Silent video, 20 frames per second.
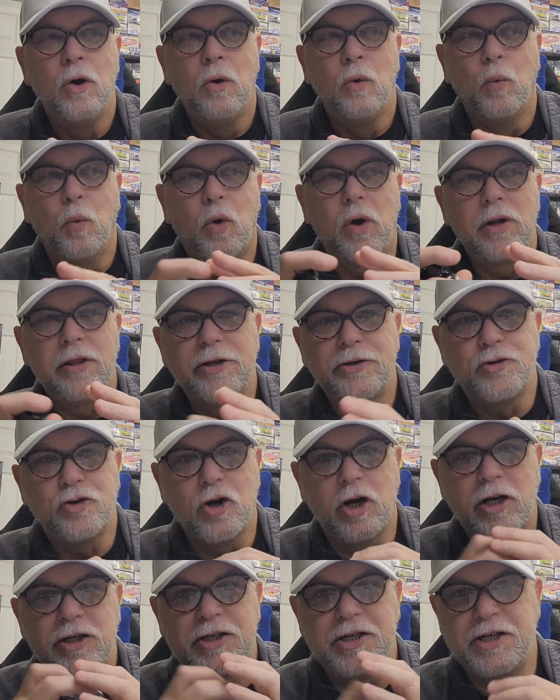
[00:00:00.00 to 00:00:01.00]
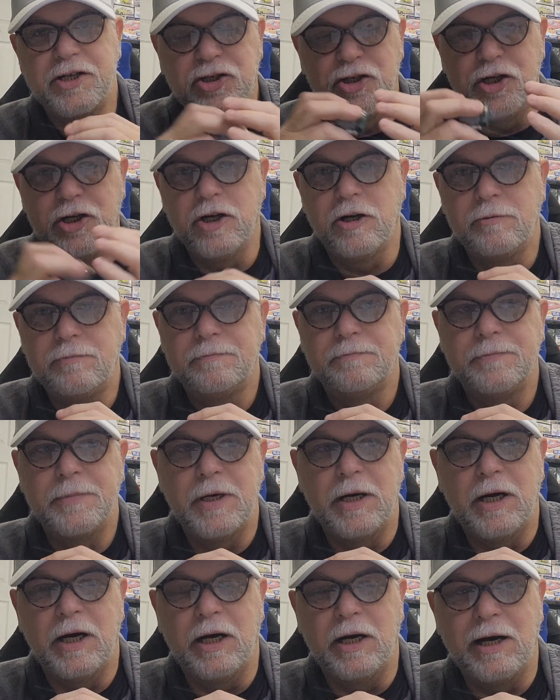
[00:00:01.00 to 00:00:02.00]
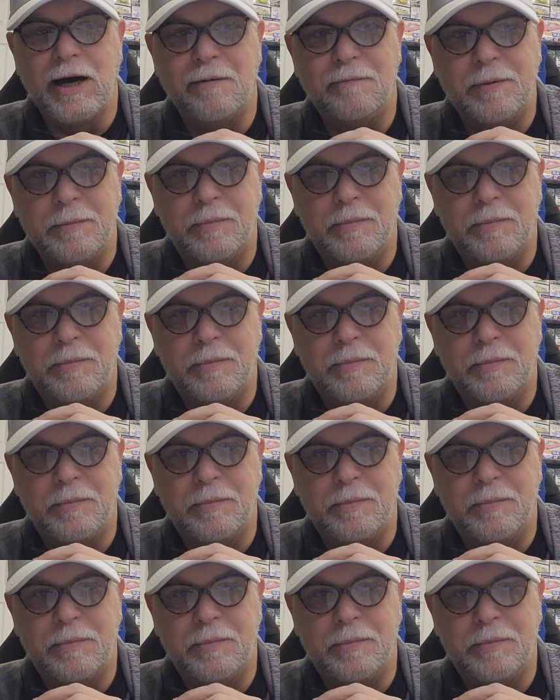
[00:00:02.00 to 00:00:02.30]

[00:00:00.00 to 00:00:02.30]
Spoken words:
one of the trucks this year, I've been